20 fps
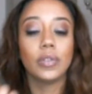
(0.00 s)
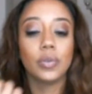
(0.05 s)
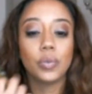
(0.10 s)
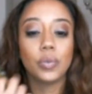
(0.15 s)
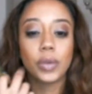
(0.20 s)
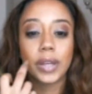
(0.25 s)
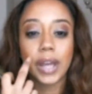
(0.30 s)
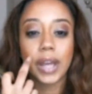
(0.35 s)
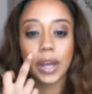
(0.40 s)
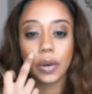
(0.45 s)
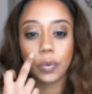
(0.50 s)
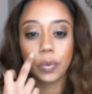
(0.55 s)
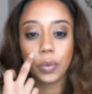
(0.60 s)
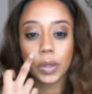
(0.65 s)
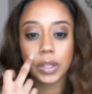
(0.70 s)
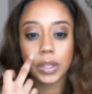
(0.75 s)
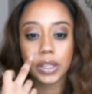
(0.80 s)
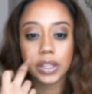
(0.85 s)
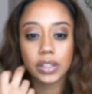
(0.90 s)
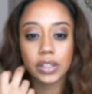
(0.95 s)
we got a
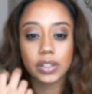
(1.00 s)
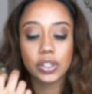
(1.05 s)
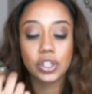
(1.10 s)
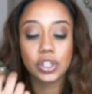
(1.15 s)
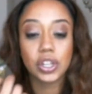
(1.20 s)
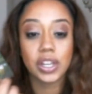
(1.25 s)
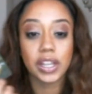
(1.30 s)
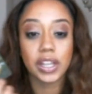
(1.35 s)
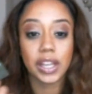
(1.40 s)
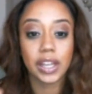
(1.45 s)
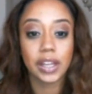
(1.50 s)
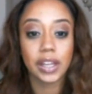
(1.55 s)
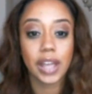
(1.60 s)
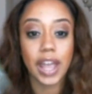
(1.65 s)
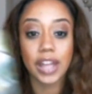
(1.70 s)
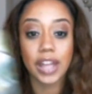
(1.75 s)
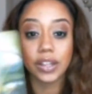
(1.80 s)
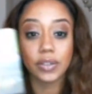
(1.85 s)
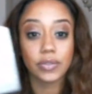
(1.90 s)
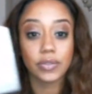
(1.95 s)
really shitty
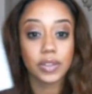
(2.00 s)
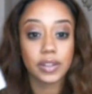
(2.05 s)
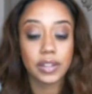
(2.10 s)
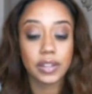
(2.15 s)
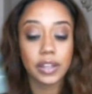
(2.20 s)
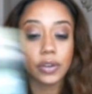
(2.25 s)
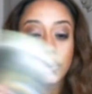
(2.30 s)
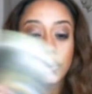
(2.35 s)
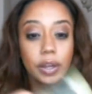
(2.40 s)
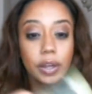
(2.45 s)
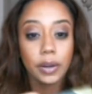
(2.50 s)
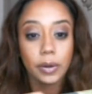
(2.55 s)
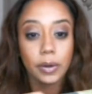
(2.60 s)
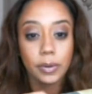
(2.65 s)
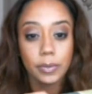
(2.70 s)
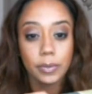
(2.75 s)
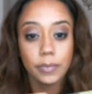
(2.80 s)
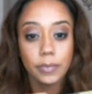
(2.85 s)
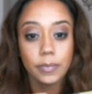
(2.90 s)
end of the deal here.